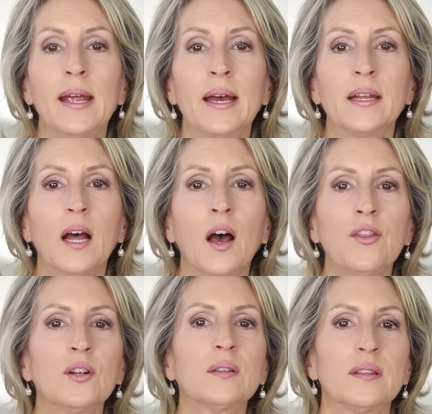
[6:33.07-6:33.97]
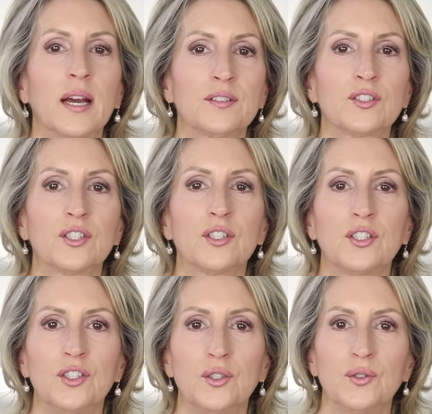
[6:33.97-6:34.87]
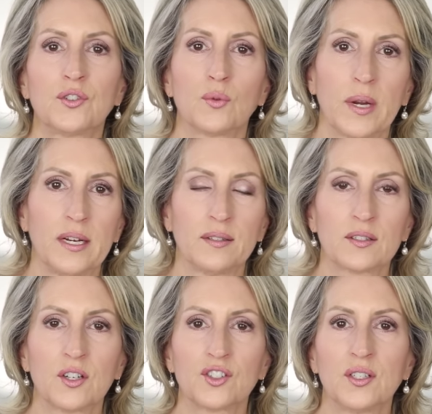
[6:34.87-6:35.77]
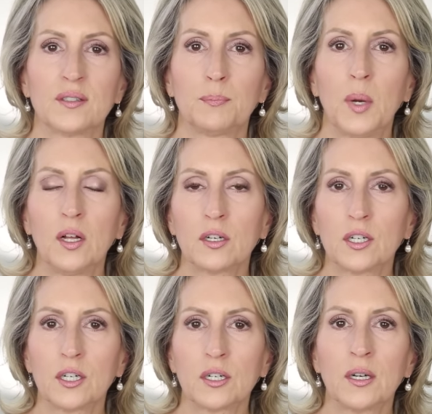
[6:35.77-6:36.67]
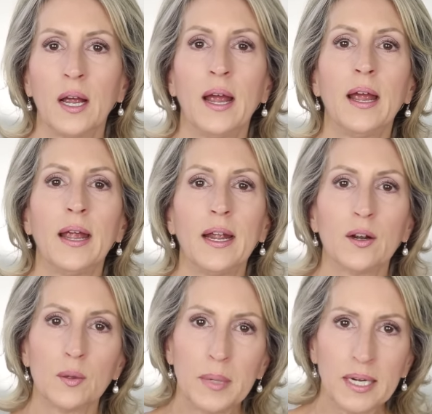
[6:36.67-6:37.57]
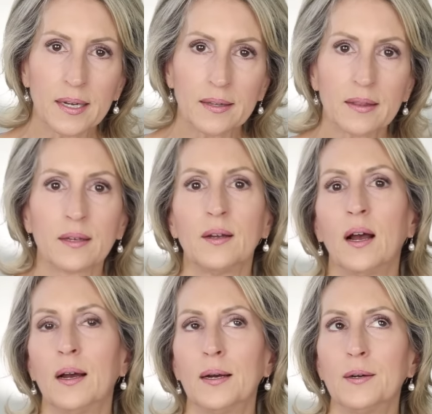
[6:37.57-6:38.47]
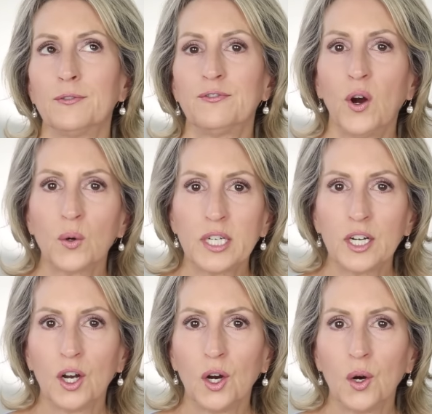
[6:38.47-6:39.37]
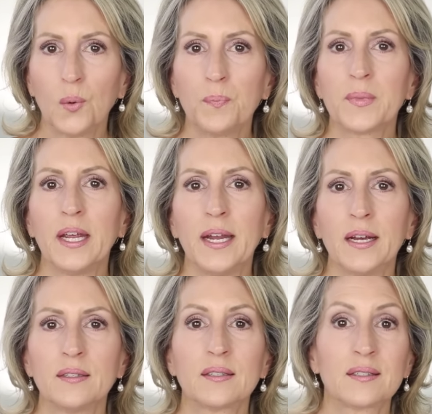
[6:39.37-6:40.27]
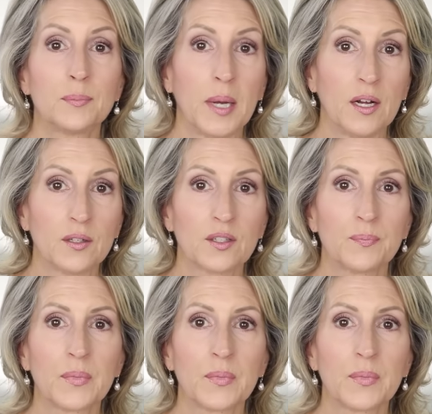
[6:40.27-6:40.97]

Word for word: and other lesser used grains such as bulgur, amaranth, uh, fonio, and spelt.